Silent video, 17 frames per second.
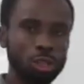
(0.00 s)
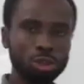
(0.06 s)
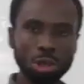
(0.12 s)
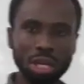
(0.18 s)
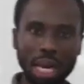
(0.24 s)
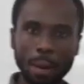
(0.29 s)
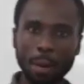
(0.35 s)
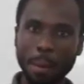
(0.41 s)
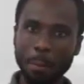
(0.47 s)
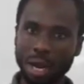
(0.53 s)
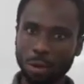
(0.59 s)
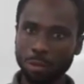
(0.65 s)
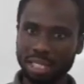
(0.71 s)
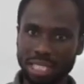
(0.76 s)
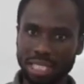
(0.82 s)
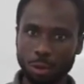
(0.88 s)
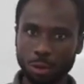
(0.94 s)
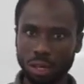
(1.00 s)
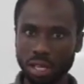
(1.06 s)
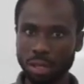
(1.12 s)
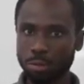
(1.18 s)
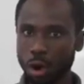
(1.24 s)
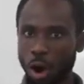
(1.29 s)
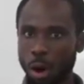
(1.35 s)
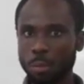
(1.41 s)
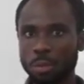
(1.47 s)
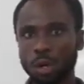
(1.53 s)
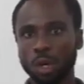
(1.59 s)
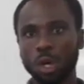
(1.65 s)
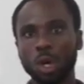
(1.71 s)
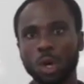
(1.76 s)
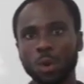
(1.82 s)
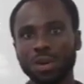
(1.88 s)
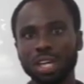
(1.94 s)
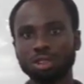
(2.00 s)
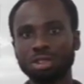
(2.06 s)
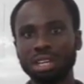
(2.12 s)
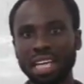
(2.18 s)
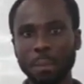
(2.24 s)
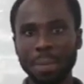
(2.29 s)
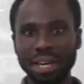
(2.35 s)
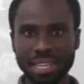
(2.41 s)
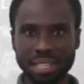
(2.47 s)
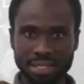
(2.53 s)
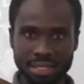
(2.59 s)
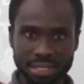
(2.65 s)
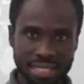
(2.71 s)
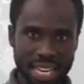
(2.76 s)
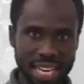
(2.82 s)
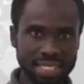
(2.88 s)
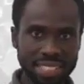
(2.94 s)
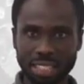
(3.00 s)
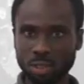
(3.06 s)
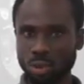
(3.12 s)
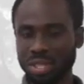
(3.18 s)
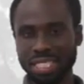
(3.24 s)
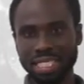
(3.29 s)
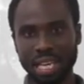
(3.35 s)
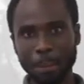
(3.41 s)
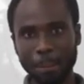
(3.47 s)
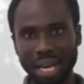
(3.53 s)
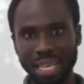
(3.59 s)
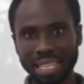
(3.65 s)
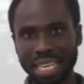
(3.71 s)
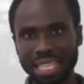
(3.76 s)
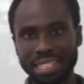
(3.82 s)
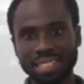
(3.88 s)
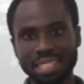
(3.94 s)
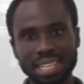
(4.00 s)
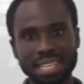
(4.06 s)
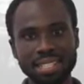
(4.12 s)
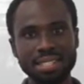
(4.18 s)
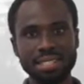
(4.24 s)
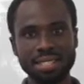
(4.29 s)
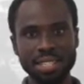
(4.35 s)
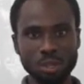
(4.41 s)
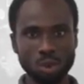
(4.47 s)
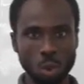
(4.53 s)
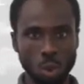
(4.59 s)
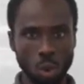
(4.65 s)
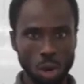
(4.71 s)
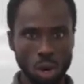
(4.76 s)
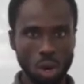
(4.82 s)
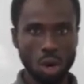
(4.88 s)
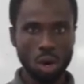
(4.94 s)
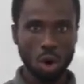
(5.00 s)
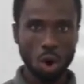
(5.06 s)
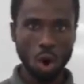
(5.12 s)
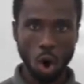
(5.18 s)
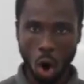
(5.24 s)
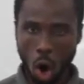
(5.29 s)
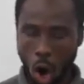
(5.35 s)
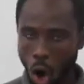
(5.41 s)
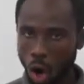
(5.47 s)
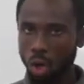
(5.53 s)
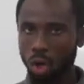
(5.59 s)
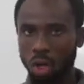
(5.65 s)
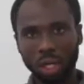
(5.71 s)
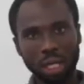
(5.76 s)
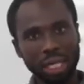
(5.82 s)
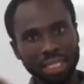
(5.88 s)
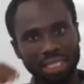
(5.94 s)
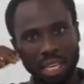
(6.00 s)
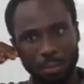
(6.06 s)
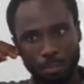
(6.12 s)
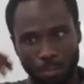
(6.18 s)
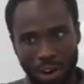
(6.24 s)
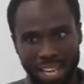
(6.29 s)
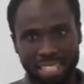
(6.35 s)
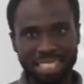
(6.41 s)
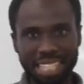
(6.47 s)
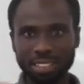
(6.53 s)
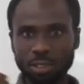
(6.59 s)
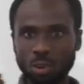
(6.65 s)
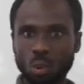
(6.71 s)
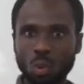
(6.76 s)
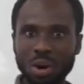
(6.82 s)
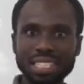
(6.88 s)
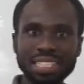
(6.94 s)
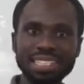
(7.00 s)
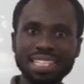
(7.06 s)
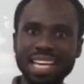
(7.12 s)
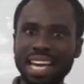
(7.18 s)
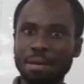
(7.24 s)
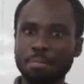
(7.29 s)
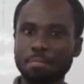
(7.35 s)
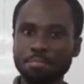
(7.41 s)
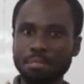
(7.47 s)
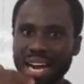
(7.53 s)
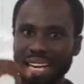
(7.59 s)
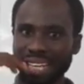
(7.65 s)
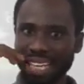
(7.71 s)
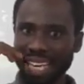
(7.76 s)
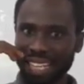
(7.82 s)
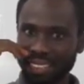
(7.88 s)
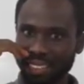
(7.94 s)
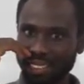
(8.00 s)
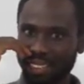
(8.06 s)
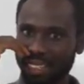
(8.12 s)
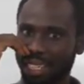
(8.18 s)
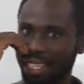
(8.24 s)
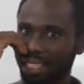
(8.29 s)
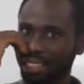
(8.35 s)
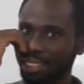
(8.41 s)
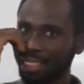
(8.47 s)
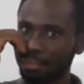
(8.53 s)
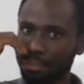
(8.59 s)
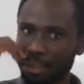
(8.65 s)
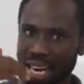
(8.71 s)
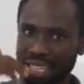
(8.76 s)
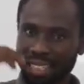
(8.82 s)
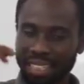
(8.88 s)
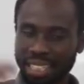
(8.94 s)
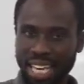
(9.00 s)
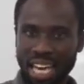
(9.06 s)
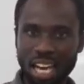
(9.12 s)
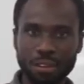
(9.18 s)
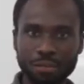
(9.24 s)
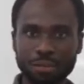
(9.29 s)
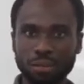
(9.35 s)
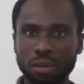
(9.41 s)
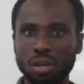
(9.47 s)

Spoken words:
we talk about market equilibrium, we are talking about the state at which the market is zero, or the point at which the market demand curve